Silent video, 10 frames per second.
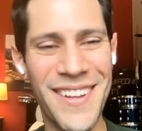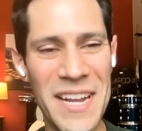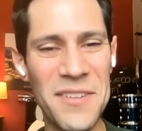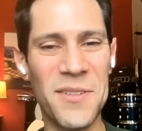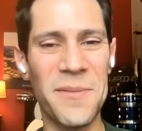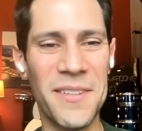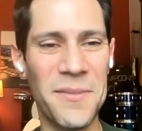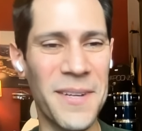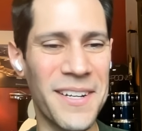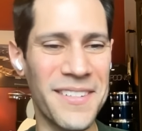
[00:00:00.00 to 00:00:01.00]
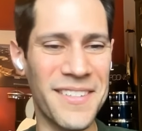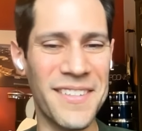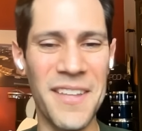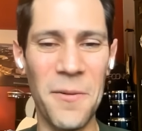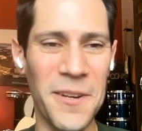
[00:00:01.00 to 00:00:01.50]
instruments because
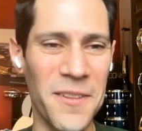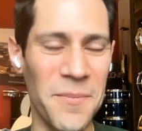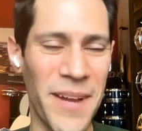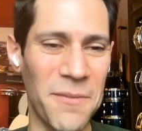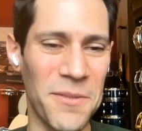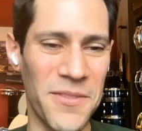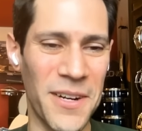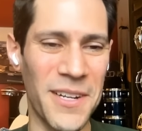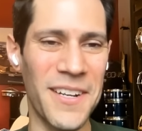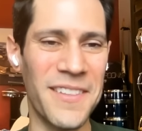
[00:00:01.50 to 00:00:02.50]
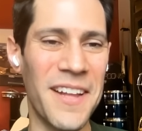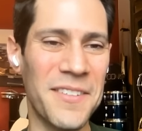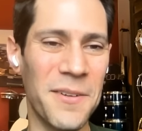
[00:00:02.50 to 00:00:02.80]
no one in the band was very good at that.